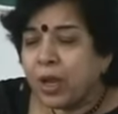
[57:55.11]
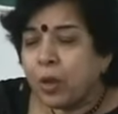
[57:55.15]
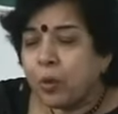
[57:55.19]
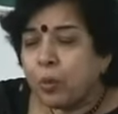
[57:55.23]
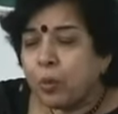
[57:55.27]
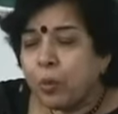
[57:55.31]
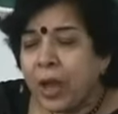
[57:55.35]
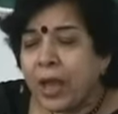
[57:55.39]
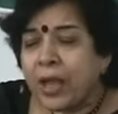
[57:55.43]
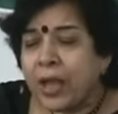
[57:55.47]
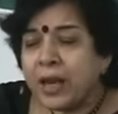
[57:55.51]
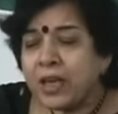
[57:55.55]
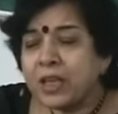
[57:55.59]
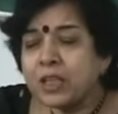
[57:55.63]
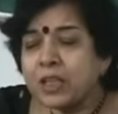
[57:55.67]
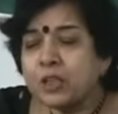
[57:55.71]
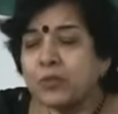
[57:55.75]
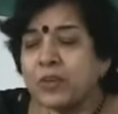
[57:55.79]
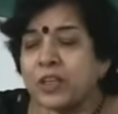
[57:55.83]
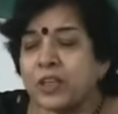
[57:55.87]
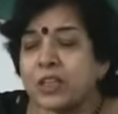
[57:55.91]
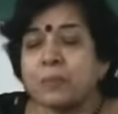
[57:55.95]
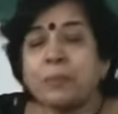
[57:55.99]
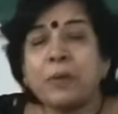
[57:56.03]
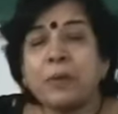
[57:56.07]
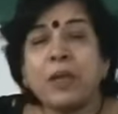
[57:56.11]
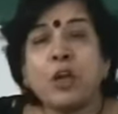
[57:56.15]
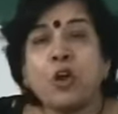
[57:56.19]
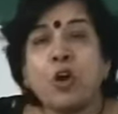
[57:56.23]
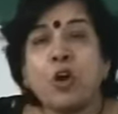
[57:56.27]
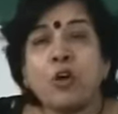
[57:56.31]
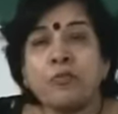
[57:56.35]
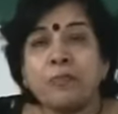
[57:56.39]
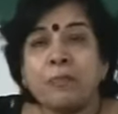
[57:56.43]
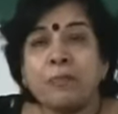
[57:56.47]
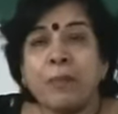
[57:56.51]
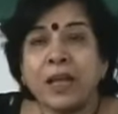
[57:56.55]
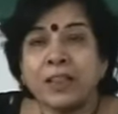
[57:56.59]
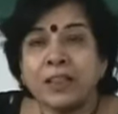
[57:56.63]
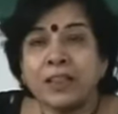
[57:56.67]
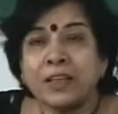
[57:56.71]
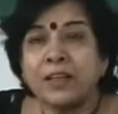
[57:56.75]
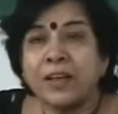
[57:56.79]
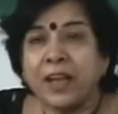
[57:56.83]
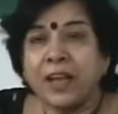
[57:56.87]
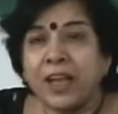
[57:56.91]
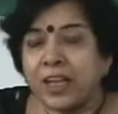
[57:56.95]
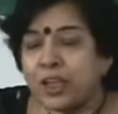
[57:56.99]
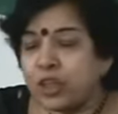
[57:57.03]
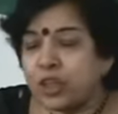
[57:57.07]
Whereas we speak of Mother
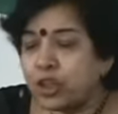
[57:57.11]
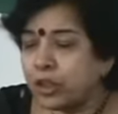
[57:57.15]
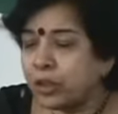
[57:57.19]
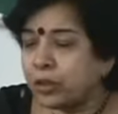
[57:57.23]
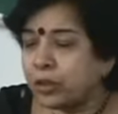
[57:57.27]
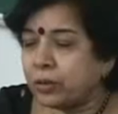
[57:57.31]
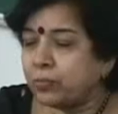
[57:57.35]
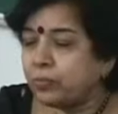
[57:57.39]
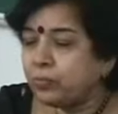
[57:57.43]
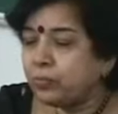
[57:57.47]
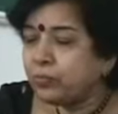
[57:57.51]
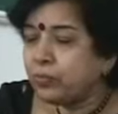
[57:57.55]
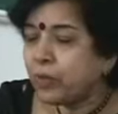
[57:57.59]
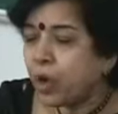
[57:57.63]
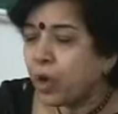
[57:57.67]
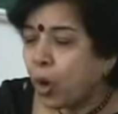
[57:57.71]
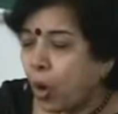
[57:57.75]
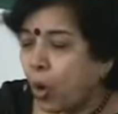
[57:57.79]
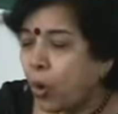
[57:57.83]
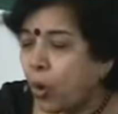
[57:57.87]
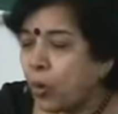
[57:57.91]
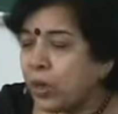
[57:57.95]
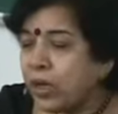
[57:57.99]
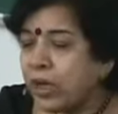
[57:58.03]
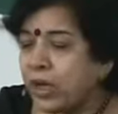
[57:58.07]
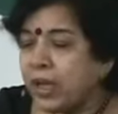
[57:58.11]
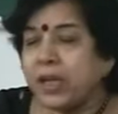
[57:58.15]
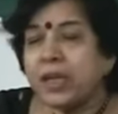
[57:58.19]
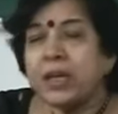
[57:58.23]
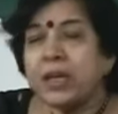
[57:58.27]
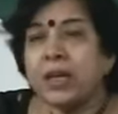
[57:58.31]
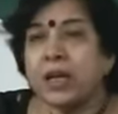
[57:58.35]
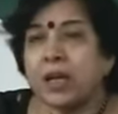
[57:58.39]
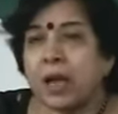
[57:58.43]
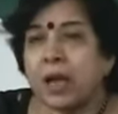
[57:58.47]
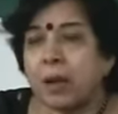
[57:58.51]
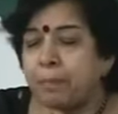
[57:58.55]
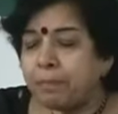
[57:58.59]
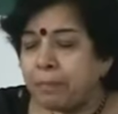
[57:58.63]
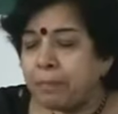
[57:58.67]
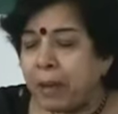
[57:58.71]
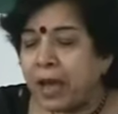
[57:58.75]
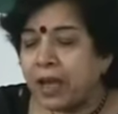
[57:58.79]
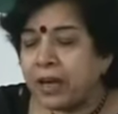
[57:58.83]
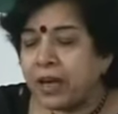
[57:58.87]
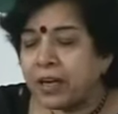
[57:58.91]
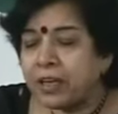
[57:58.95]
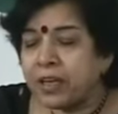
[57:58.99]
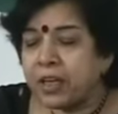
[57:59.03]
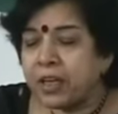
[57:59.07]
Nature only in a
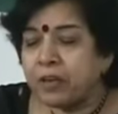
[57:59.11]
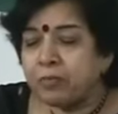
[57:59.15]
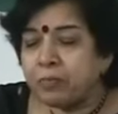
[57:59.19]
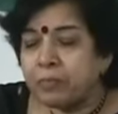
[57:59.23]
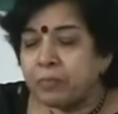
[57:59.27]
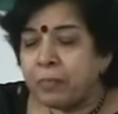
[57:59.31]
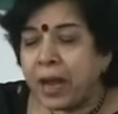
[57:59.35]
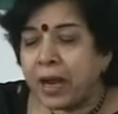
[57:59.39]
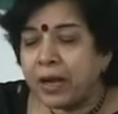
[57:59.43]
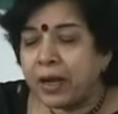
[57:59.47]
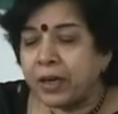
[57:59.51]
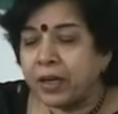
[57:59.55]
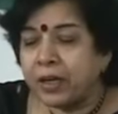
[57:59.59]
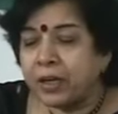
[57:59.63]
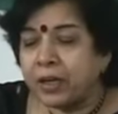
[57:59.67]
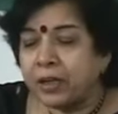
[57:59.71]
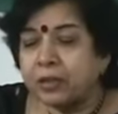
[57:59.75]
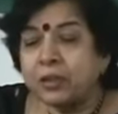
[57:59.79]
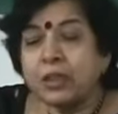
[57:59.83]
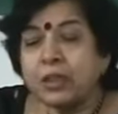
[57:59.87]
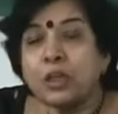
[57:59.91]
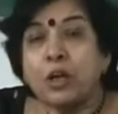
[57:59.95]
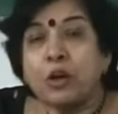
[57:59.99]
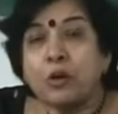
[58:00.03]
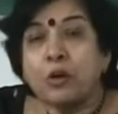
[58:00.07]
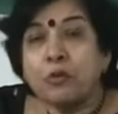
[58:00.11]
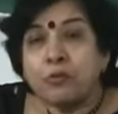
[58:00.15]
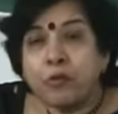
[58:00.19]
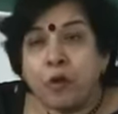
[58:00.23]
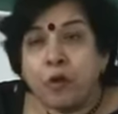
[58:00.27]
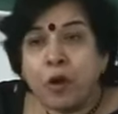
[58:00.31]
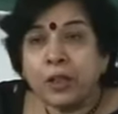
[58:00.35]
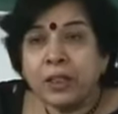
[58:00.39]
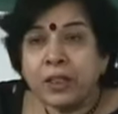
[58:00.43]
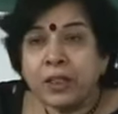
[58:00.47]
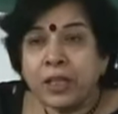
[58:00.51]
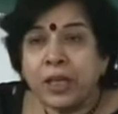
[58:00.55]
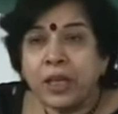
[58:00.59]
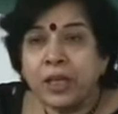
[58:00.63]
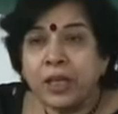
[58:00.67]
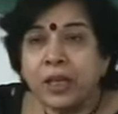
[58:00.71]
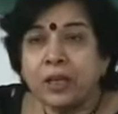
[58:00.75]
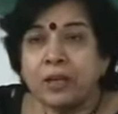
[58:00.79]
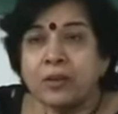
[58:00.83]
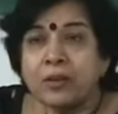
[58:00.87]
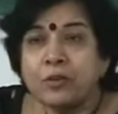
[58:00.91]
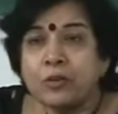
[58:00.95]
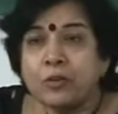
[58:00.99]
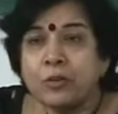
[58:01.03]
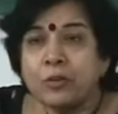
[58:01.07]
comparative manner, for the
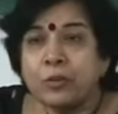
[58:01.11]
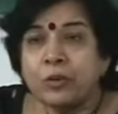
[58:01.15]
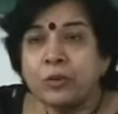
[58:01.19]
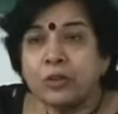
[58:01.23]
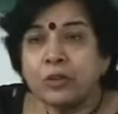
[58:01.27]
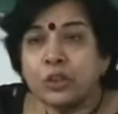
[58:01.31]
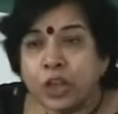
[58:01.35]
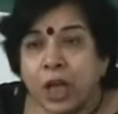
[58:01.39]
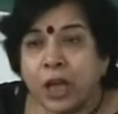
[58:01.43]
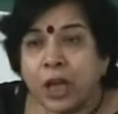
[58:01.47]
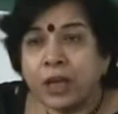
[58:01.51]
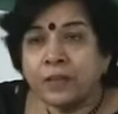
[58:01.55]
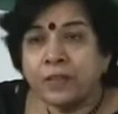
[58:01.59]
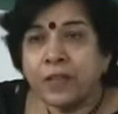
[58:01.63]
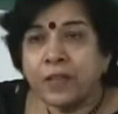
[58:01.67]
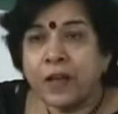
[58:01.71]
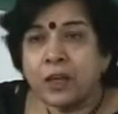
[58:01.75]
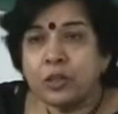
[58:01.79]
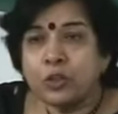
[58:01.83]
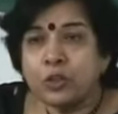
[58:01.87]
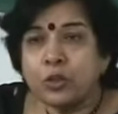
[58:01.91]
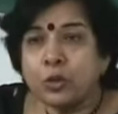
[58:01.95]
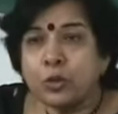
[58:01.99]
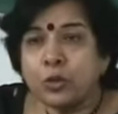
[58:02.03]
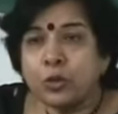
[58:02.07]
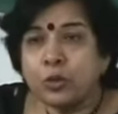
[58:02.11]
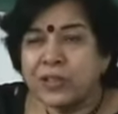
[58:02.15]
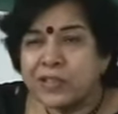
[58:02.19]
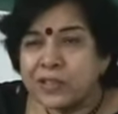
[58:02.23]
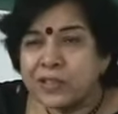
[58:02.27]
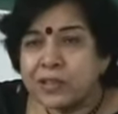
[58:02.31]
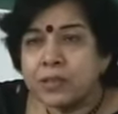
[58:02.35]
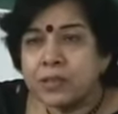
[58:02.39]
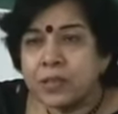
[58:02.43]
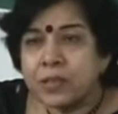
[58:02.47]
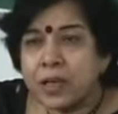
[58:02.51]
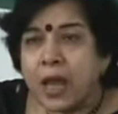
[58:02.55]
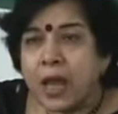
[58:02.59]
uh, Shaktas, you know, this is an